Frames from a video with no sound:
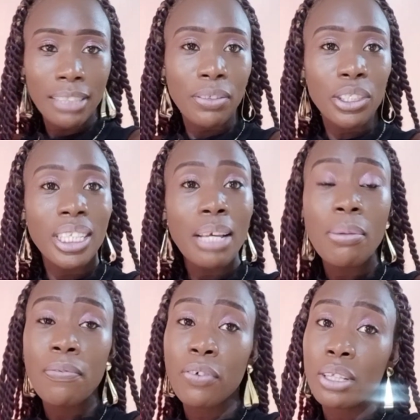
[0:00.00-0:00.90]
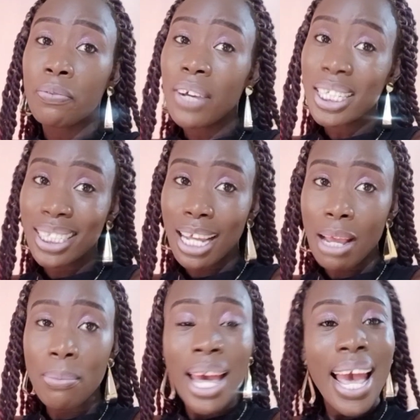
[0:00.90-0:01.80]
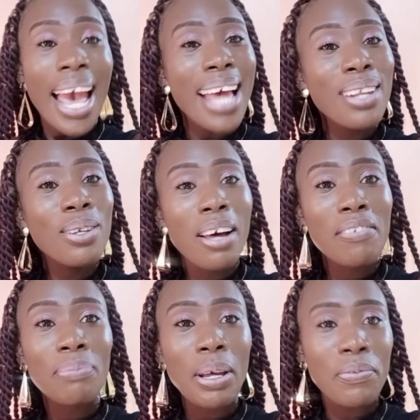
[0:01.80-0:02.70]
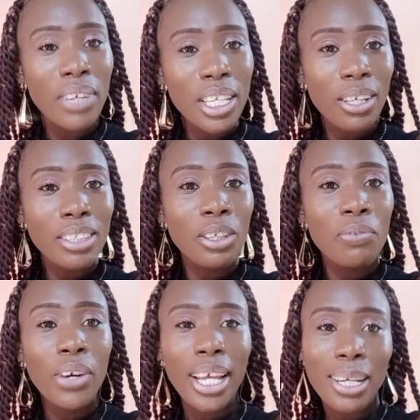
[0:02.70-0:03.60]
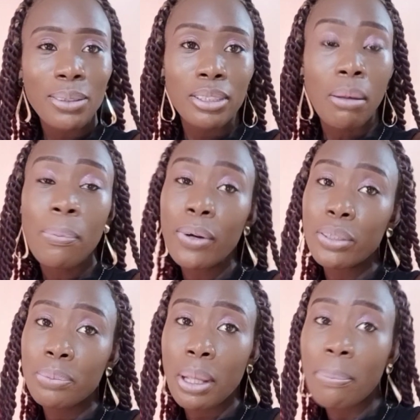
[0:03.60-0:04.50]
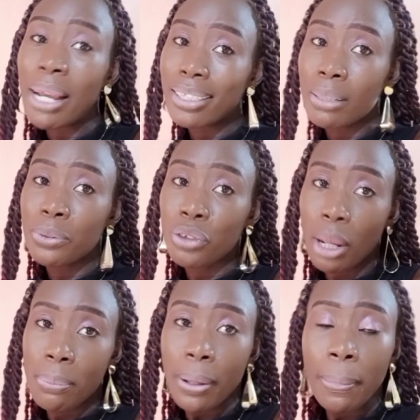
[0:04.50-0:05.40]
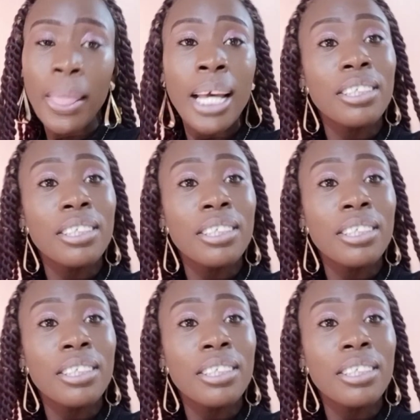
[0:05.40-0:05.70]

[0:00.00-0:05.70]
If you're seeing me for the first time and you love my videos, don't forget to support me by subscribing,